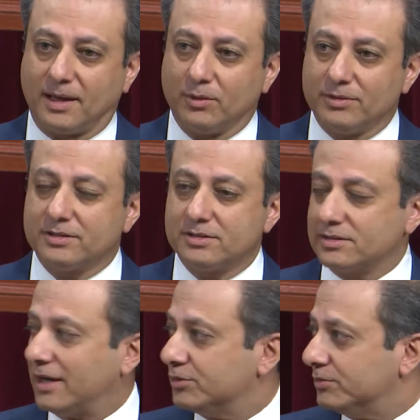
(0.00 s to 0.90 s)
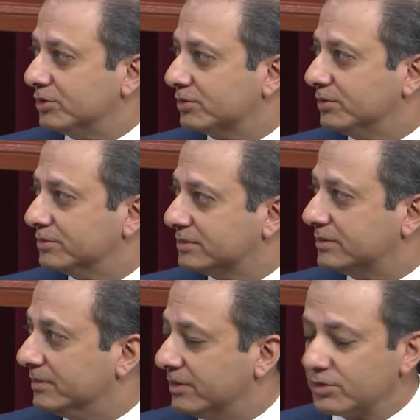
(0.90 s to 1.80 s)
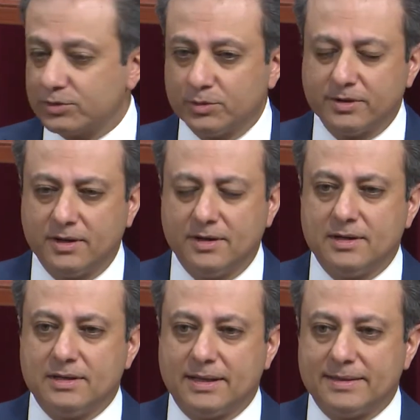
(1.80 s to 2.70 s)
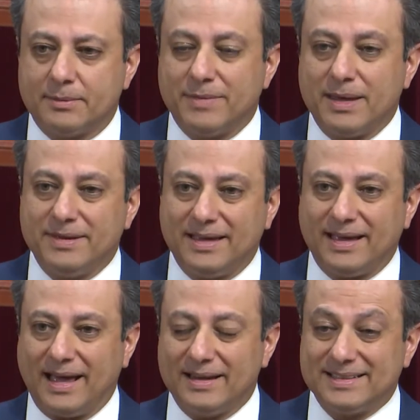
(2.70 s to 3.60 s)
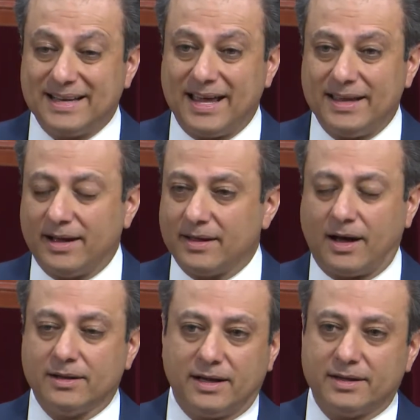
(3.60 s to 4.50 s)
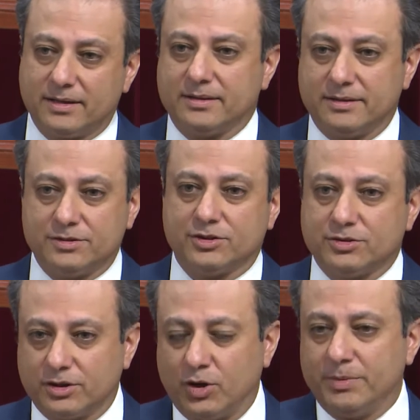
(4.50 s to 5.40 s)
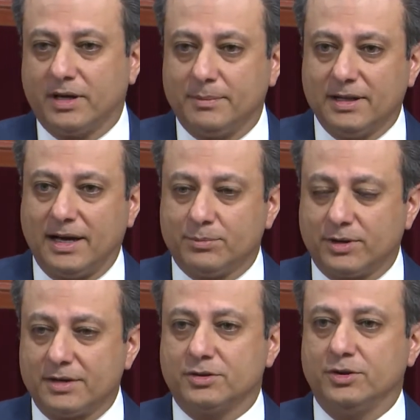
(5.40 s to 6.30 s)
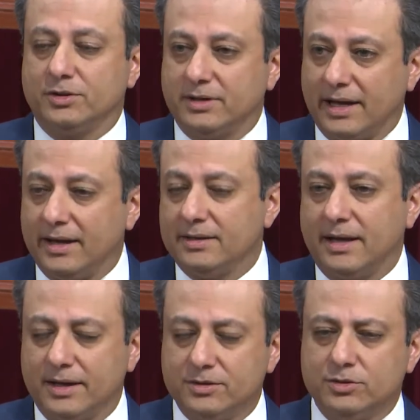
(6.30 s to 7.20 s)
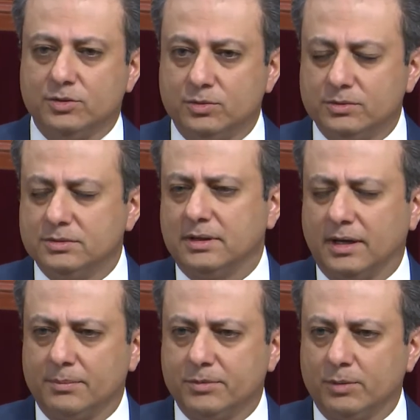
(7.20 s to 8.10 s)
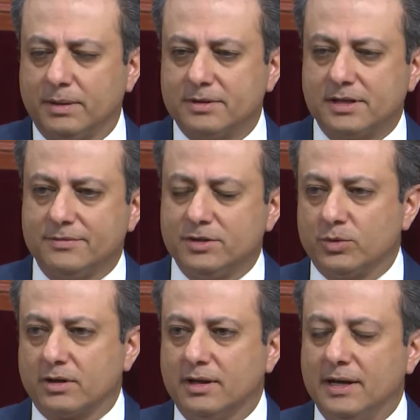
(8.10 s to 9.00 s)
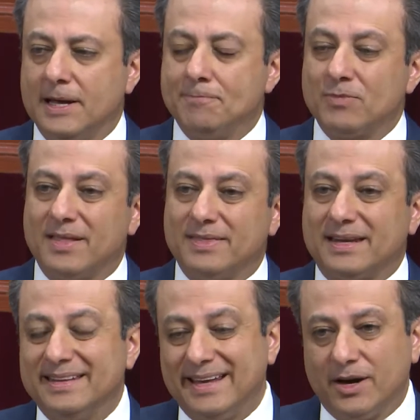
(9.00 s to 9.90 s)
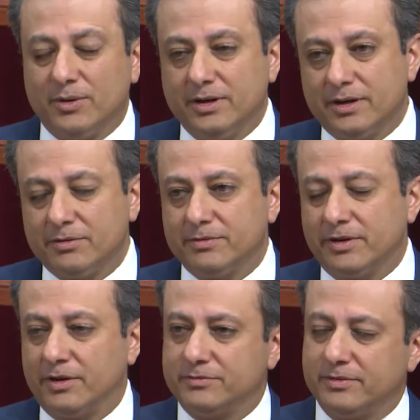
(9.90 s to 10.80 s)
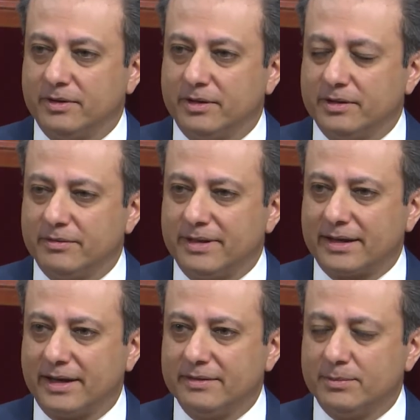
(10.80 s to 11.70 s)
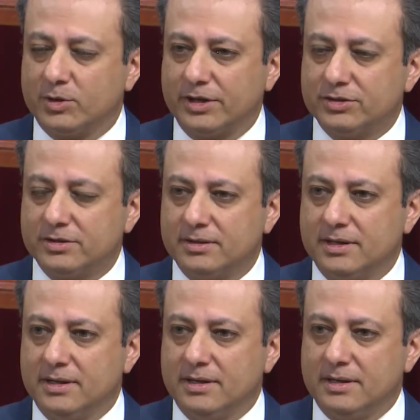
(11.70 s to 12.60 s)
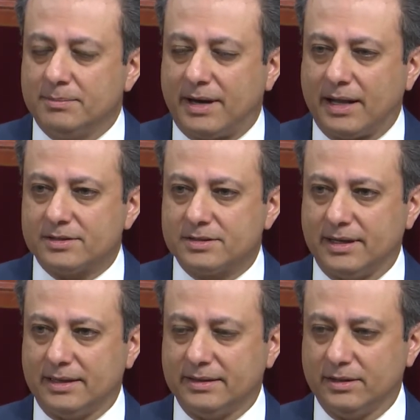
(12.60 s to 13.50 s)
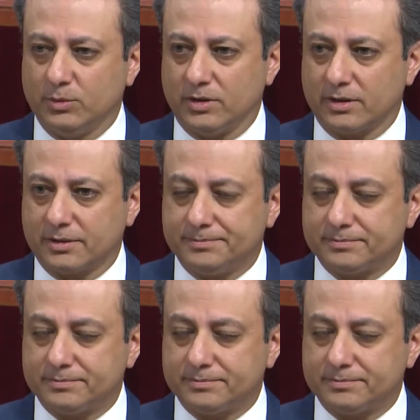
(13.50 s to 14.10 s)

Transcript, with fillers: I don't think this is controversial to this group, that maybe today, unlike the decision to go become a line prosecutor and, and do uh, you know, public safety work, that in the area of, of, of that kind of immigration policy and legal work,